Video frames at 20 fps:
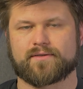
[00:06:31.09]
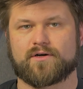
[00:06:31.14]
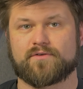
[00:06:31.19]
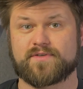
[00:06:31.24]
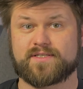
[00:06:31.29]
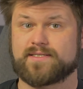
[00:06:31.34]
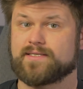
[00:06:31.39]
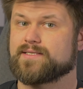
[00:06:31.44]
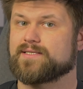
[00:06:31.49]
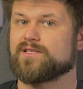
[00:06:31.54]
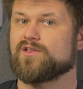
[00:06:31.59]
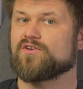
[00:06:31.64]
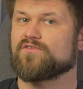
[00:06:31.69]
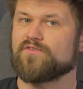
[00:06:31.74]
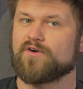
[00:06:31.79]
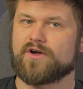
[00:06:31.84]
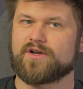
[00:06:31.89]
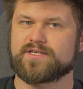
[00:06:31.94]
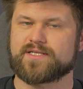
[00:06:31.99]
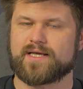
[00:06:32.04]
Obviously, there's a lot of
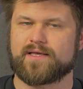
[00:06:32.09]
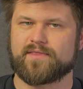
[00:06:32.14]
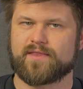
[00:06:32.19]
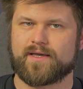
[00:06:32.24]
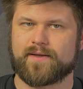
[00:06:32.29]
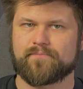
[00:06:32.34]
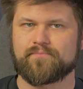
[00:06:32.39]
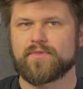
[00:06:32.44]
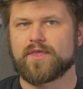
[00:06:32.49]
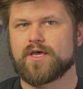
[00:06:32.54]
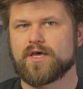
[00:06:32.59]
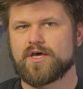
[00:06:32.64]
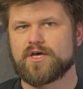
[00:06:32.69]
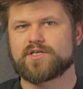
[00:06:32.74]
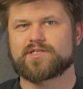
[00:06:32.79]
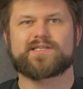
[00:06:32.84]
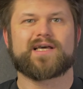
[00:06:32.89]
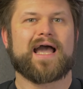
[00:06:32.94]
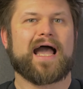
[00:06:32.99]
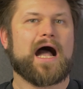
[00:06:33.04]
photos out there,
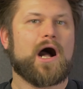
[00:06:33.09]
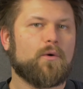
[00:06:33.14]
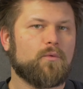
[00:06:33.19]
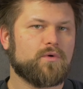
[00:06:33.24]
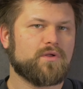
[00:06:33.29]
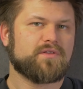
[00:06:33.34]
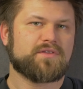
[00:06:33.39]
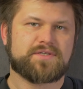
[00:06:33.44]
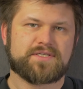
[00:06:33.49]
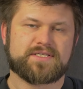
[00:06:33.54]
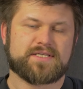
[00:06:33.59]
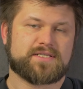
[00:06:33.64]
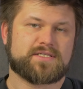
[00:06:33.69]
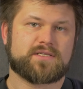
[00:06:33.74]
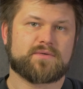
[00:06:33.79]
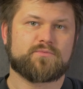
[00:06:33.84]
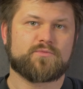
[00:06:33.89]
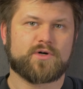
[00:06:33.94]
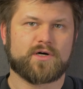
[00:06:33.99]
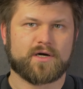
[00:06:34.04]
so how will this
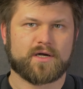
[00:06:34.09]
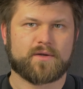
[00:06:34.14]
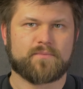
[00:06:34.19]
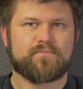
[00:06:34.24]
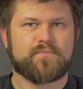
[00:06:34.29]
system work?